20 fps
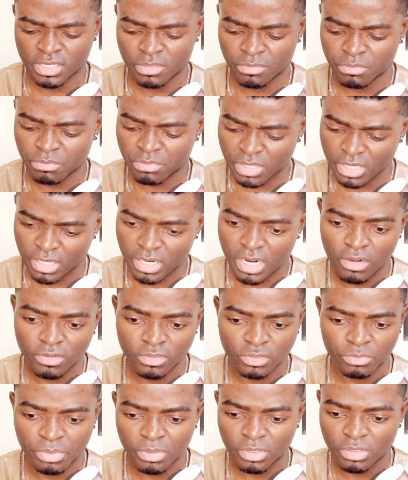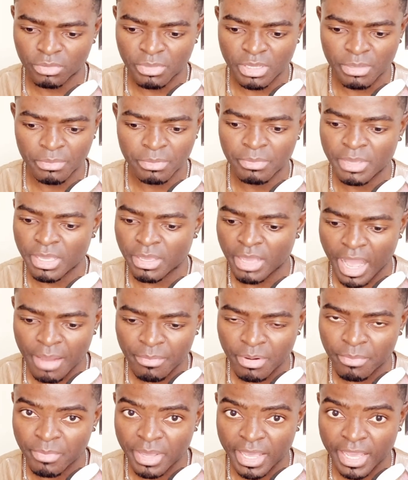man, I was born maybe me. I'm
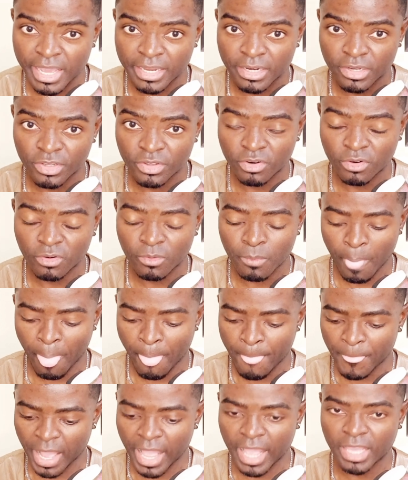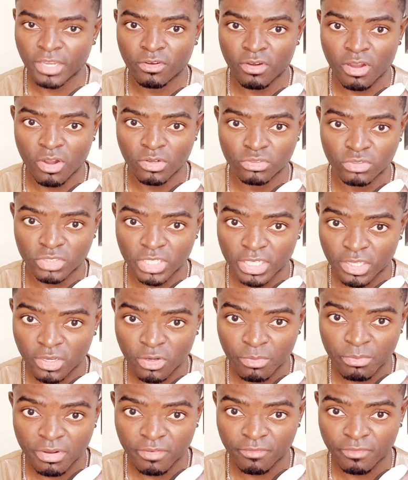a man, you know. I know how to take care
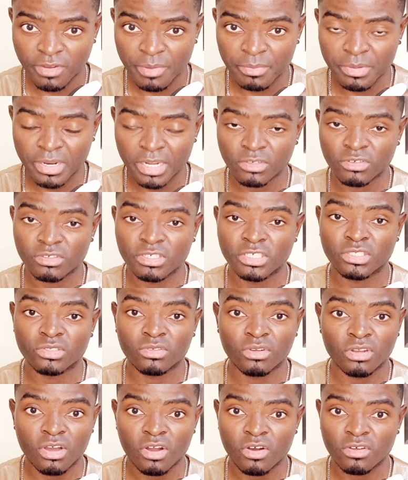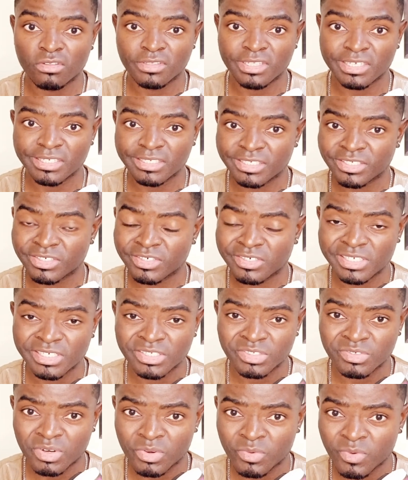of my family. I don't need to learn things. I don't need
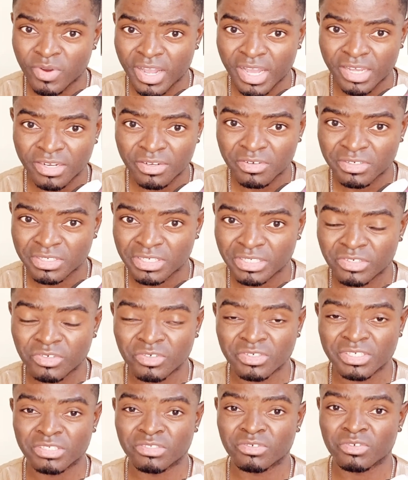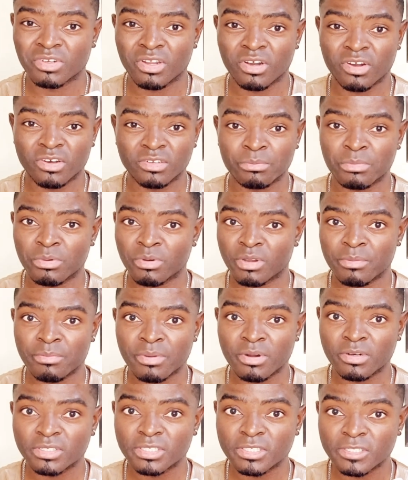to acquire knowledge. I don't need to learn book
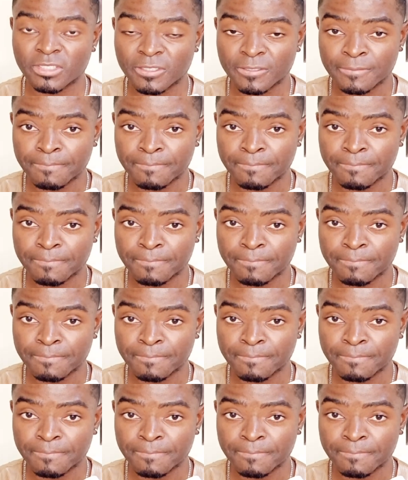about this.